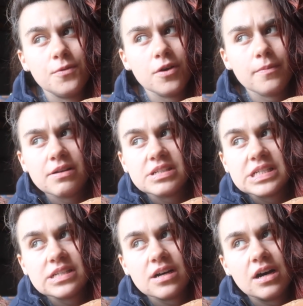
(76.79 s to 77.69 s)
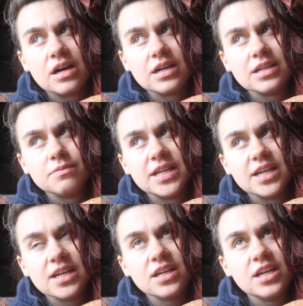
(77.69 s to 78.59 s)
we're about to start in a
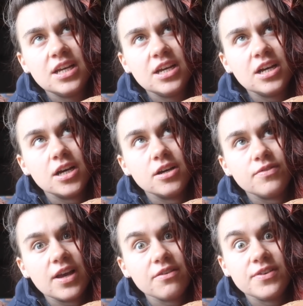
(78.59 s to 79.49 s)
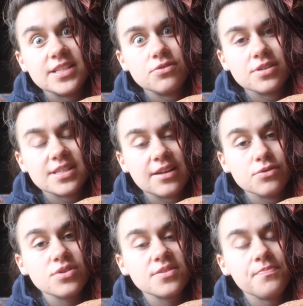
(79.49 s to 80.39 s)
minute of like fitting all the
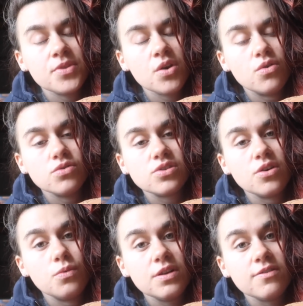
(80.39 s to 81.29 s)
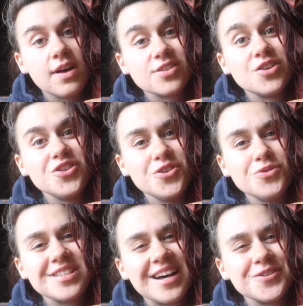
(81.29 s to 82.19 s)
saddles. Also Wilf has a
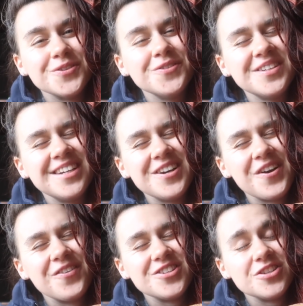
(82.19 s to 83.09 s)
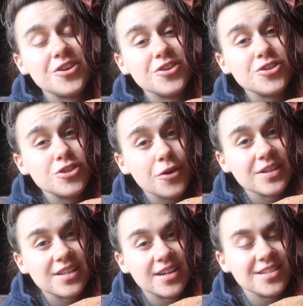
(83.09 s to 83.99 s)
new saddle which is so
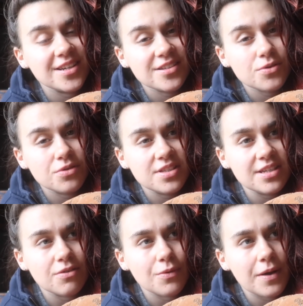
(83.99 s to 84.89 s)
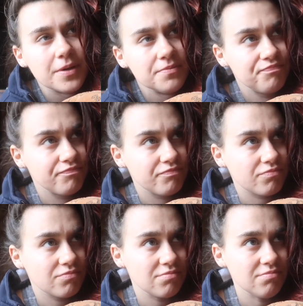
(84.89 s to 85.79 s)
exciting, it's called the Secret Weapon
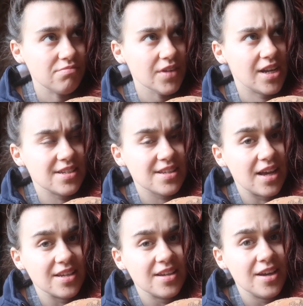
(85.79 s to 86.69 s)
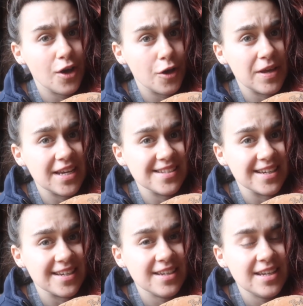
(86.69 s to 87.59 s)
and it's like
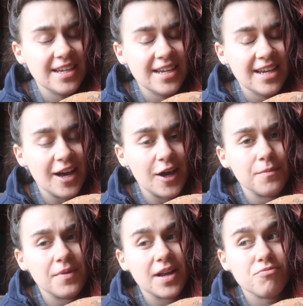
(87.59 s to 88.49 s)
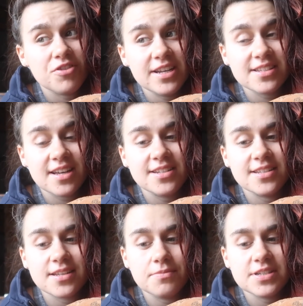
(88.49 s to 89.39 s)
amazing. Um, and I'm really excited
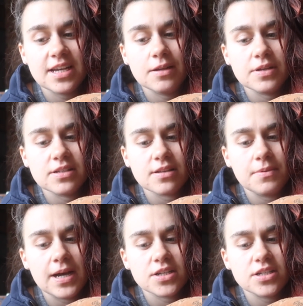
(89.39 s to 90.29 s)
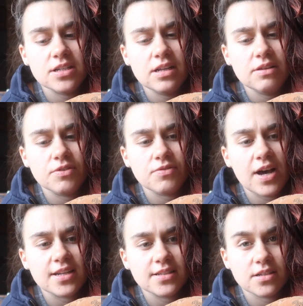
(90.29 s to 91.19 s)
that it's come today because I'm actually leaving for
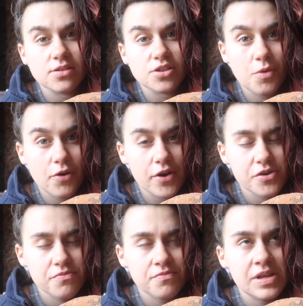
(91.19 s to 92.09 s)
Addington tomorrow,